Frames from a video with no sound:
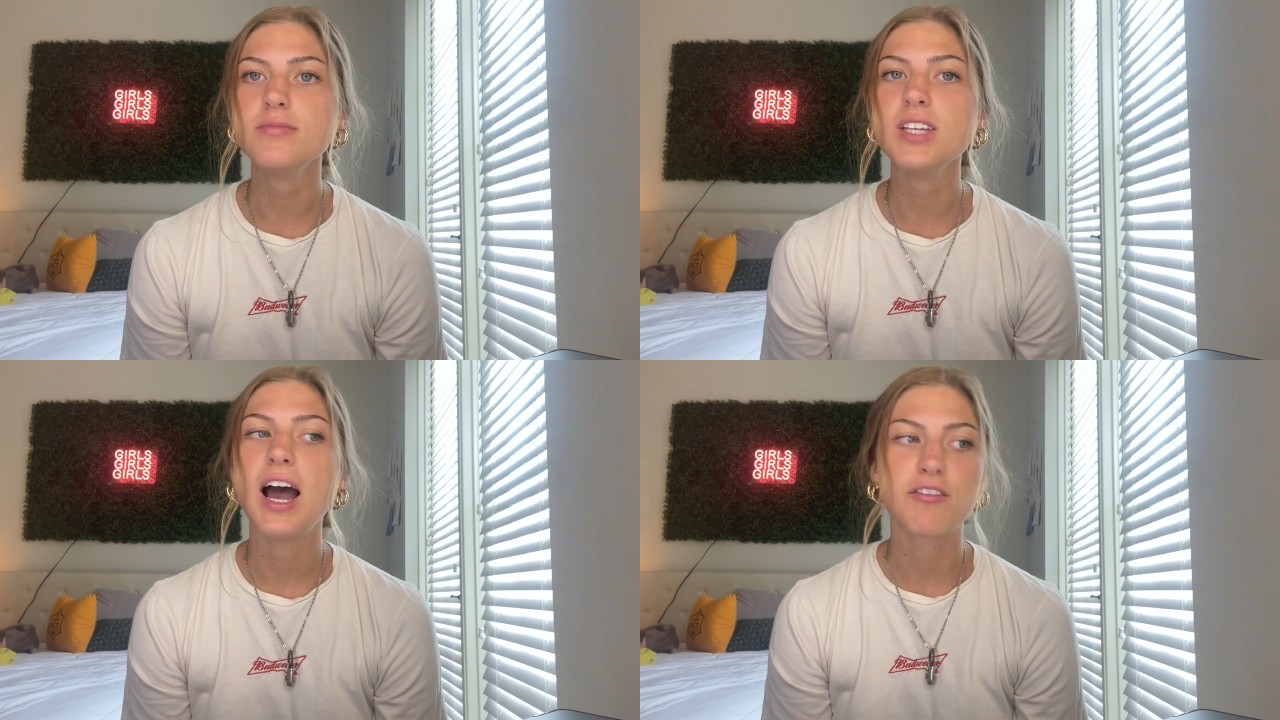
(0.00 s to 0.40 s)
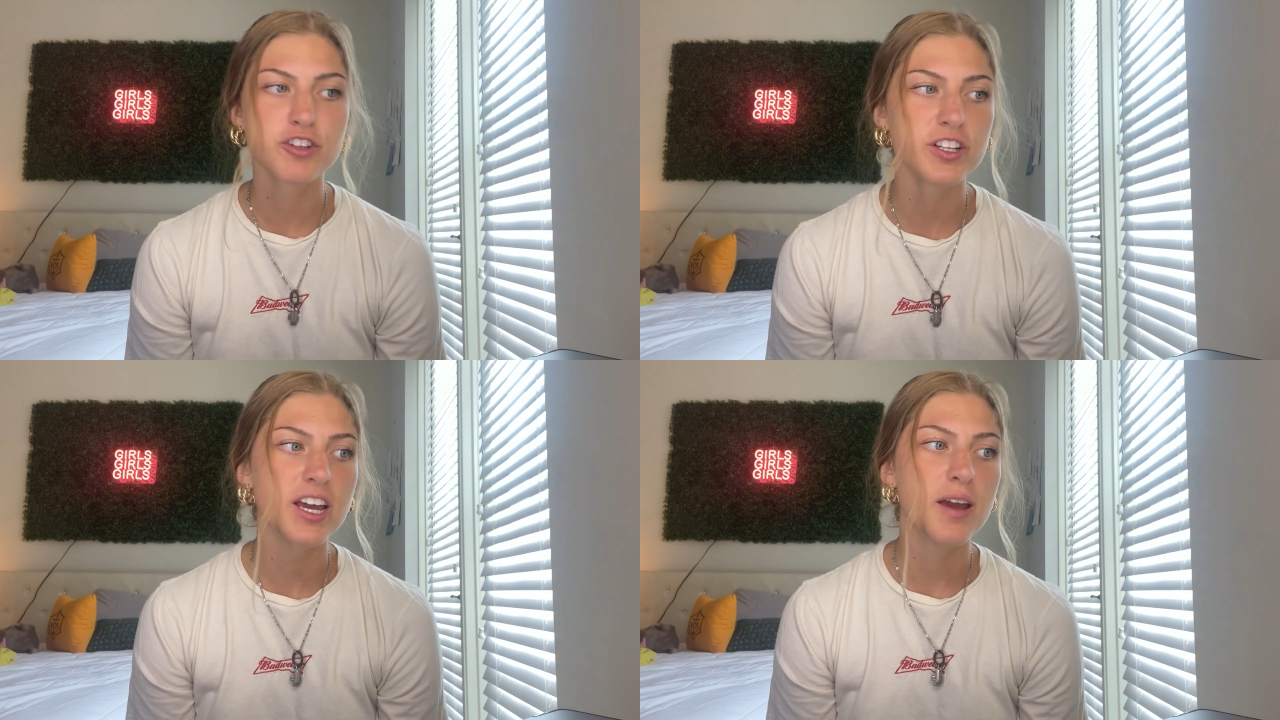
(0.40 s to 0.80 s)
After
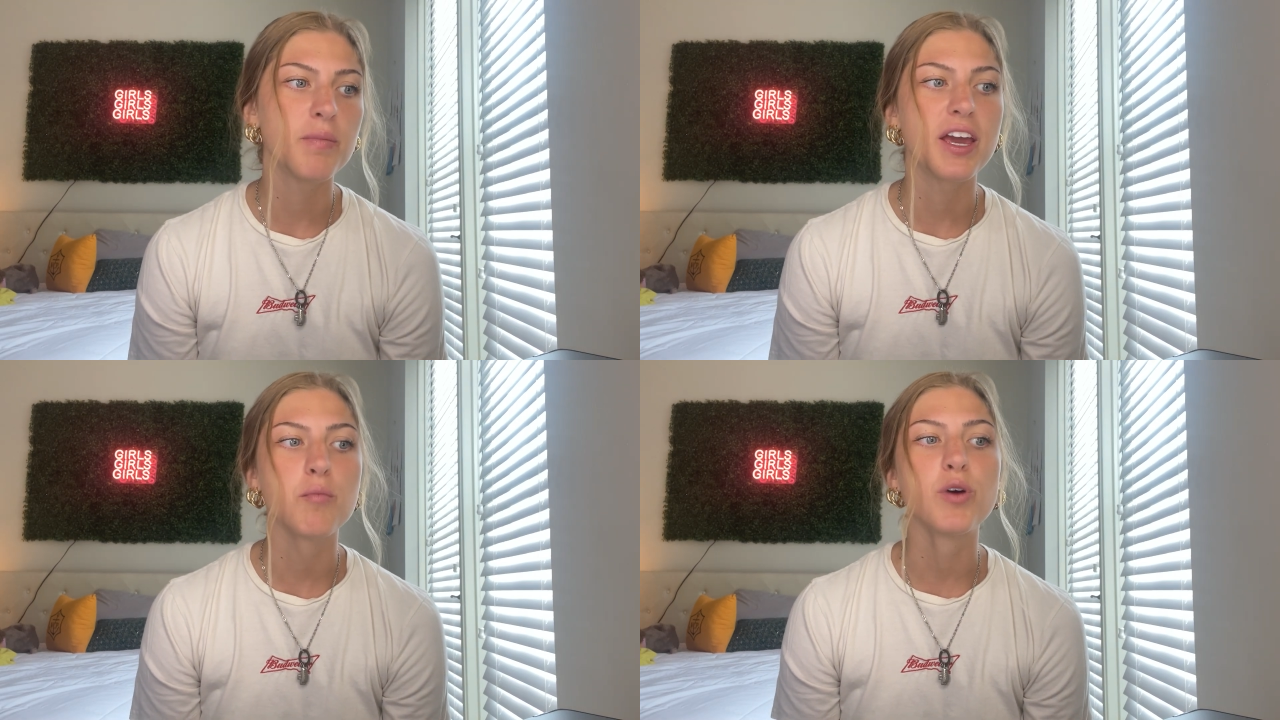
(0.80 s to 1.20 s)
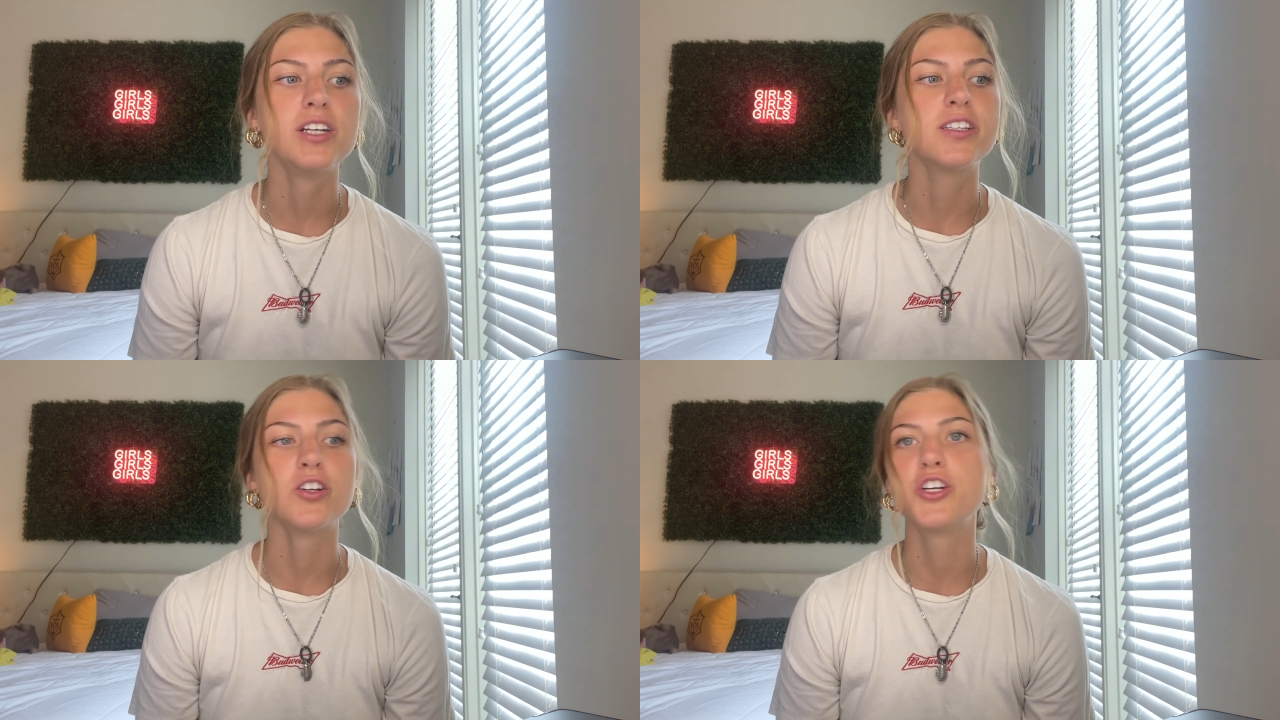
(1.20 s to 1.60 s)
the game, they
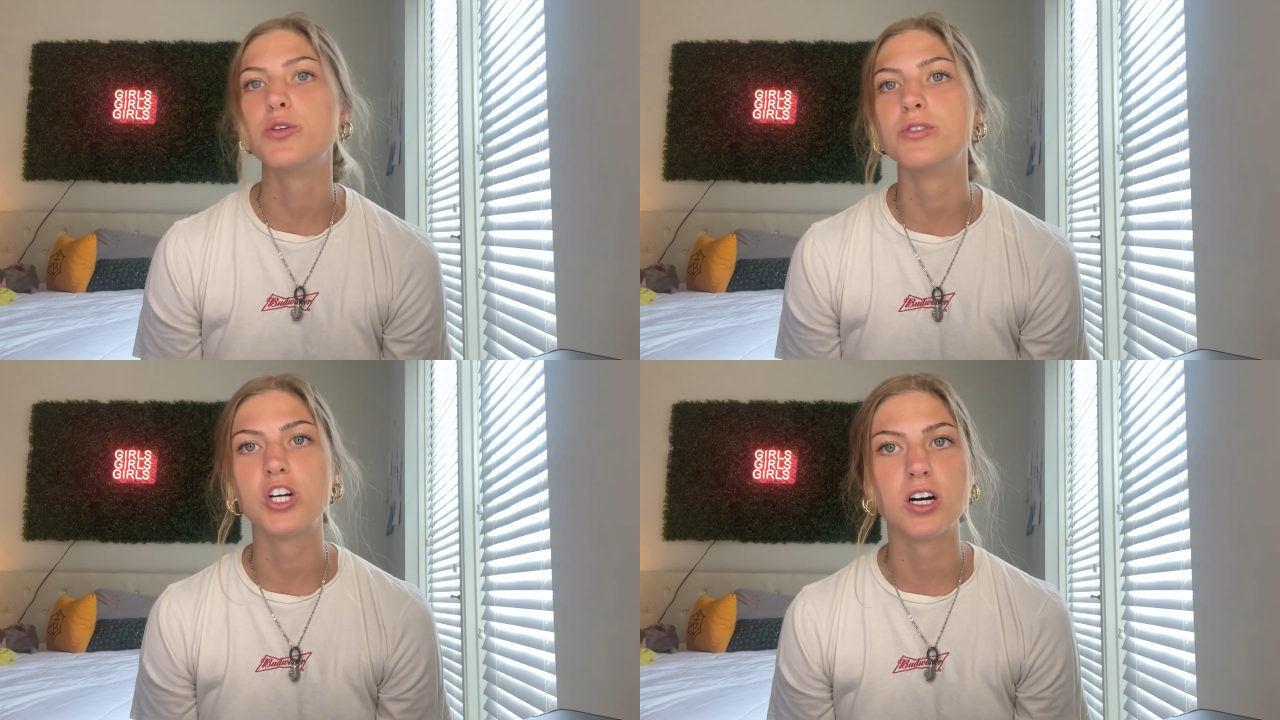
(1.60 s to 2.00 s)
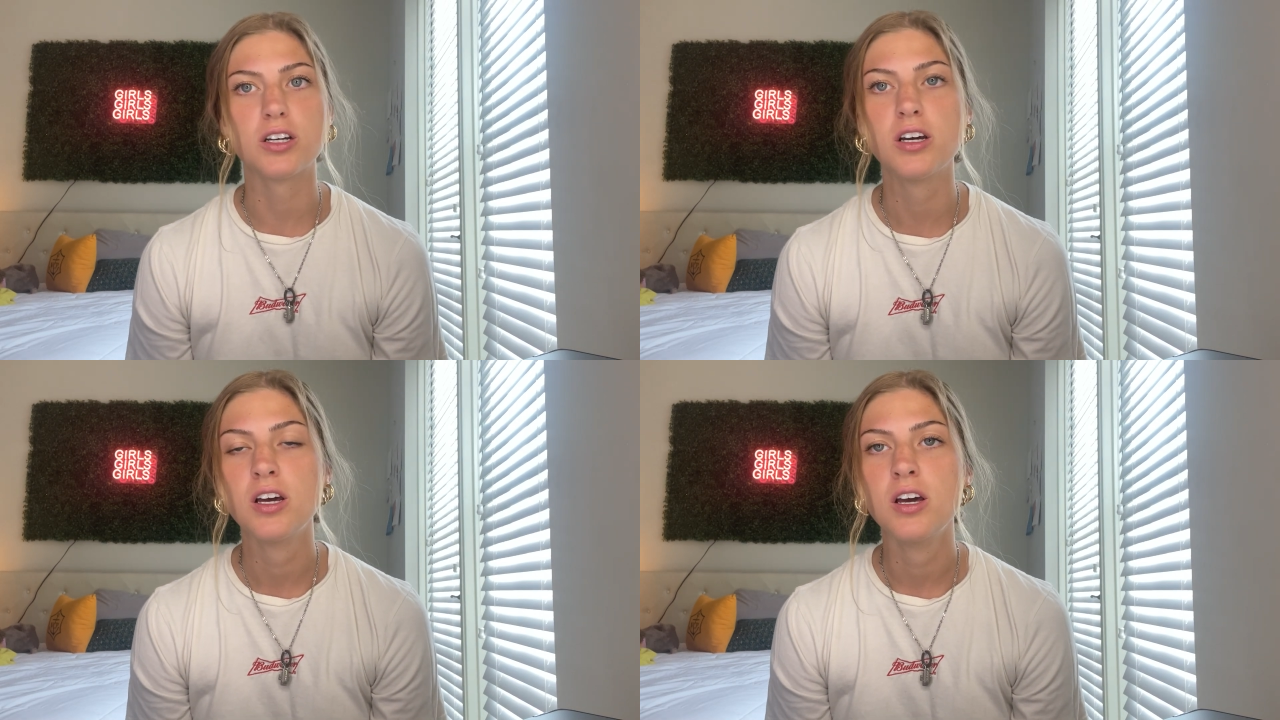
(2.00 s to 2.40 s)
embraced in a huge hug.
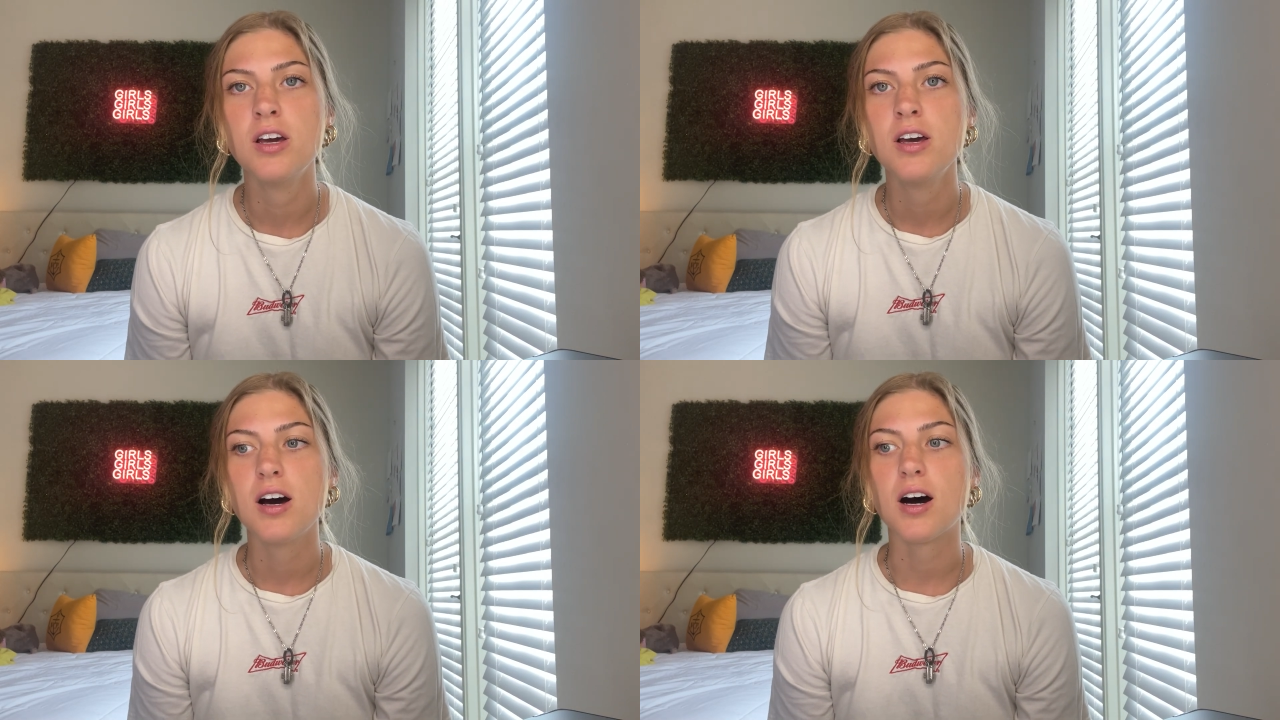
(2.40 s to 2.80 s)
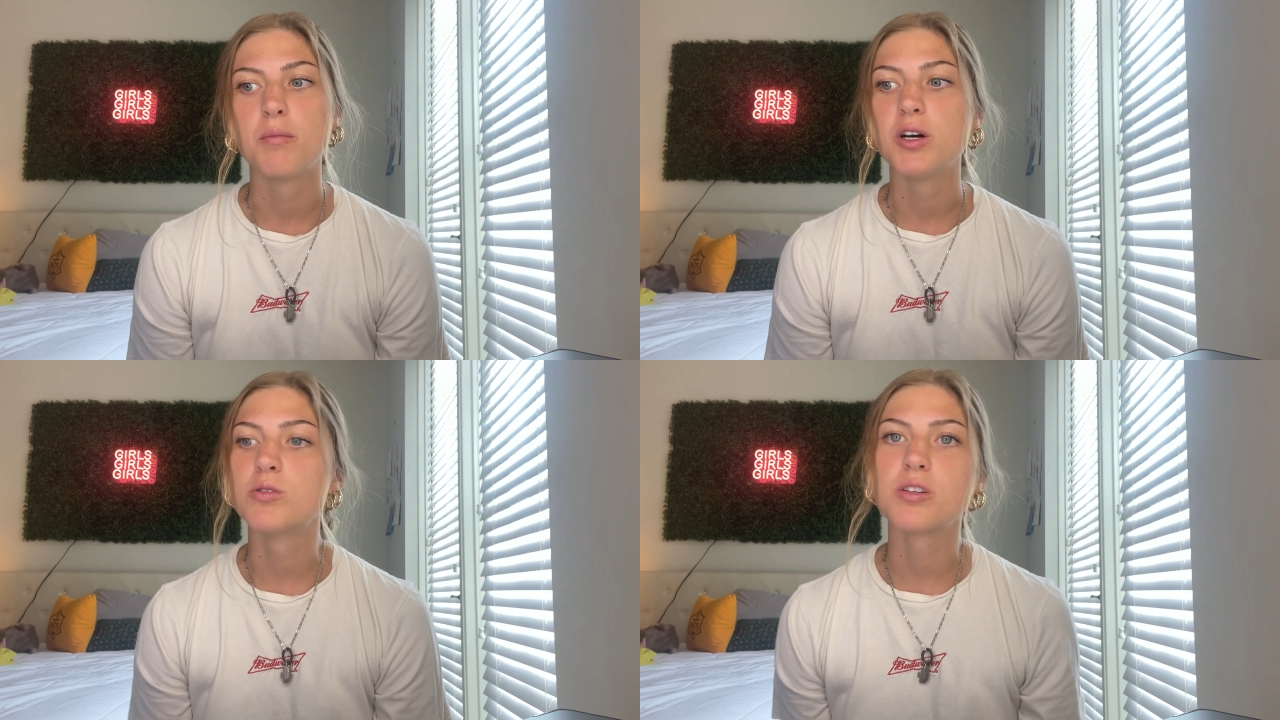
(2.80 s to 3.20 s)

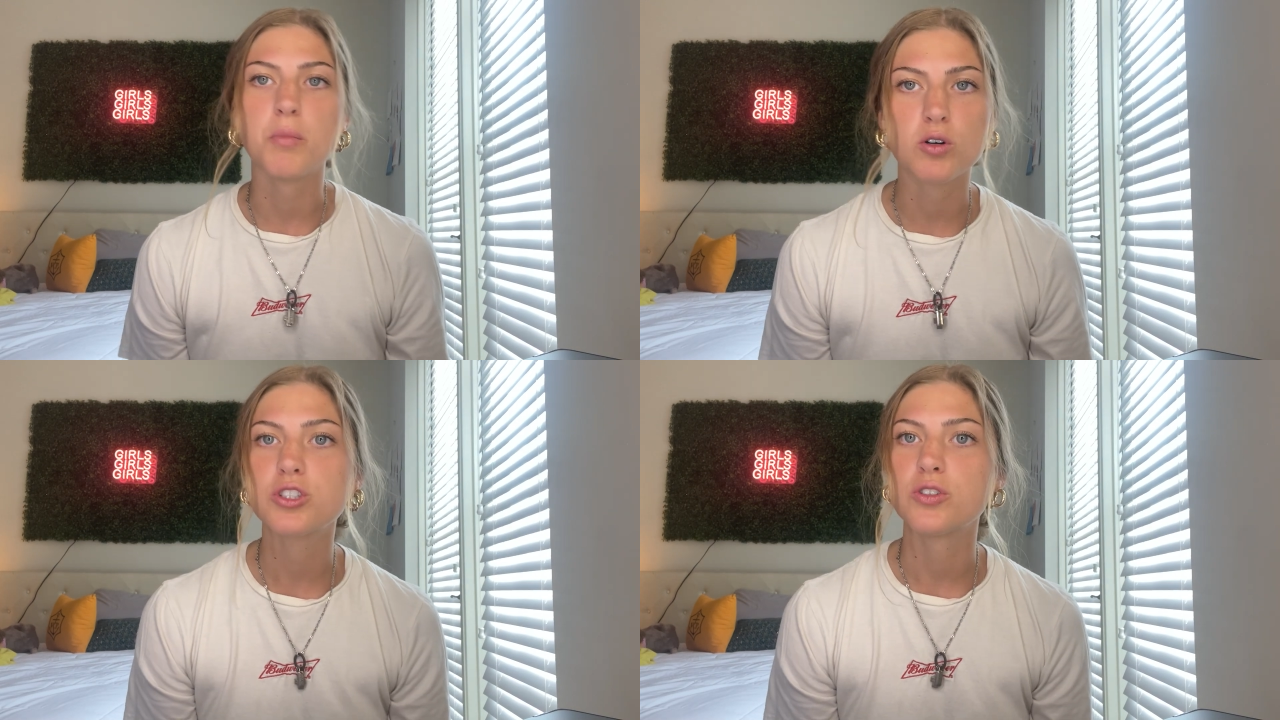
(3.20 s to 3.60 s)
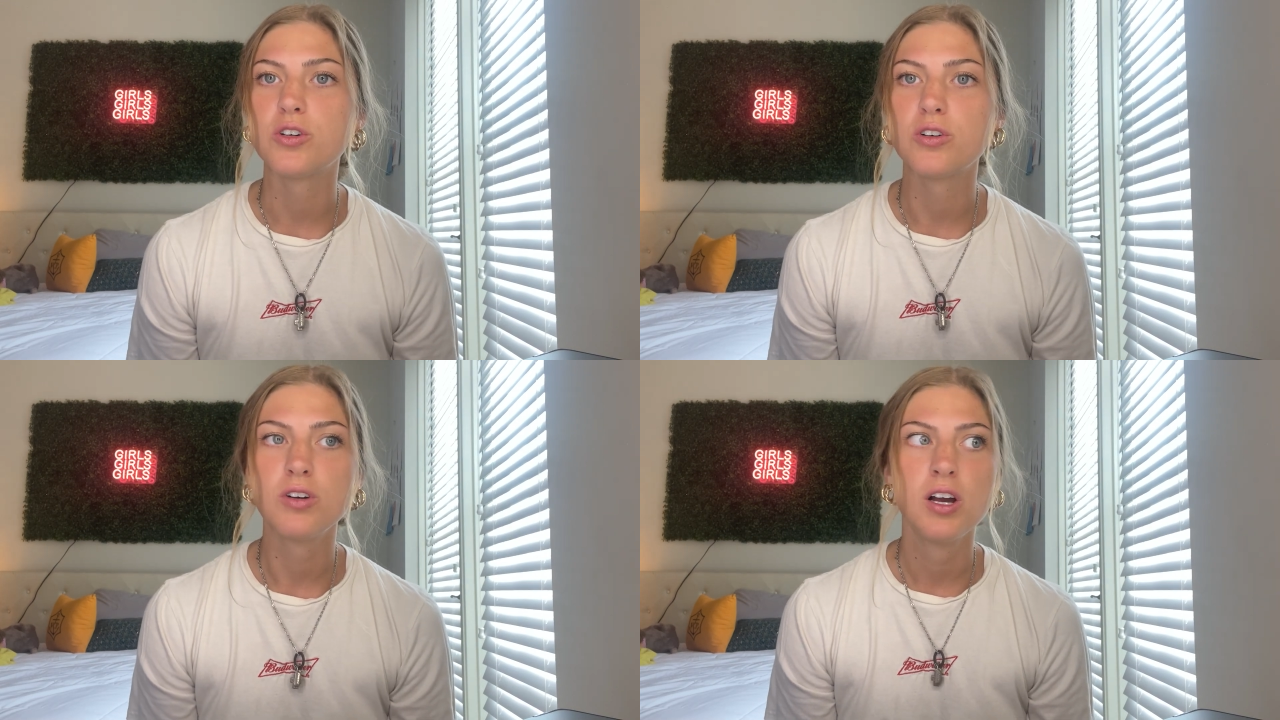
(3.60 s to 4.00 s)
It was
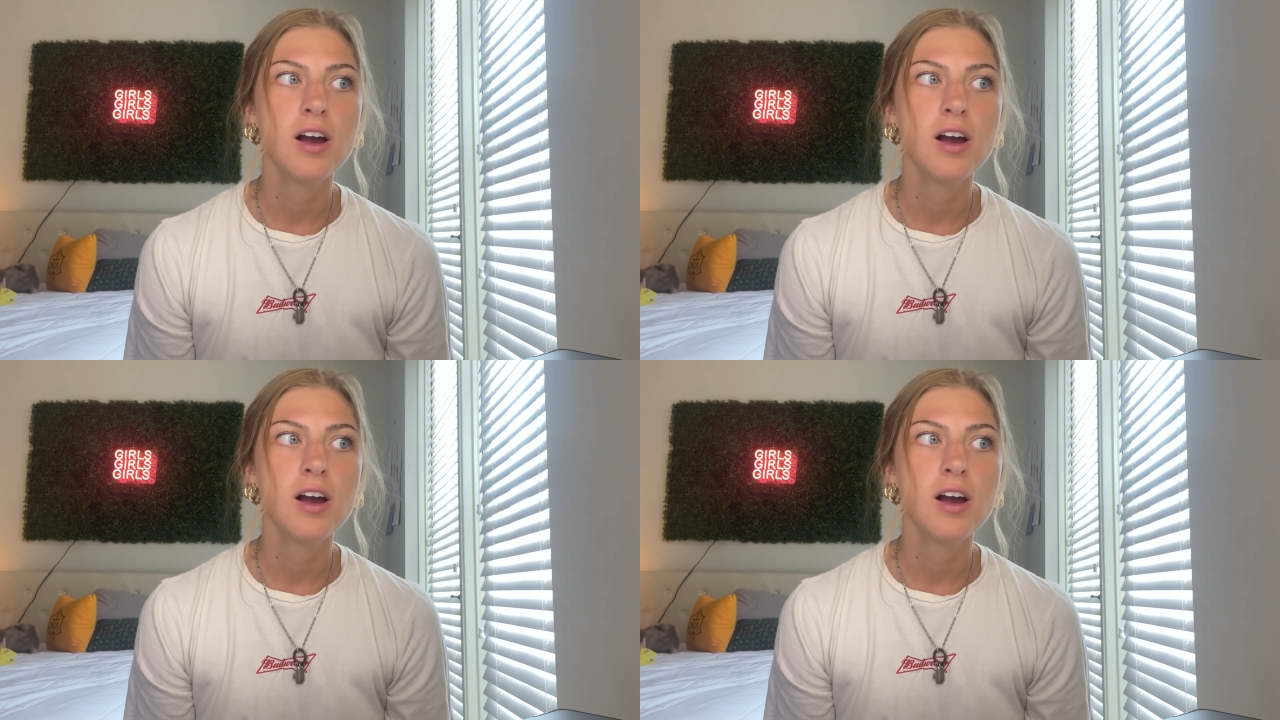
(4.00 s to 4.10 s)
emotional.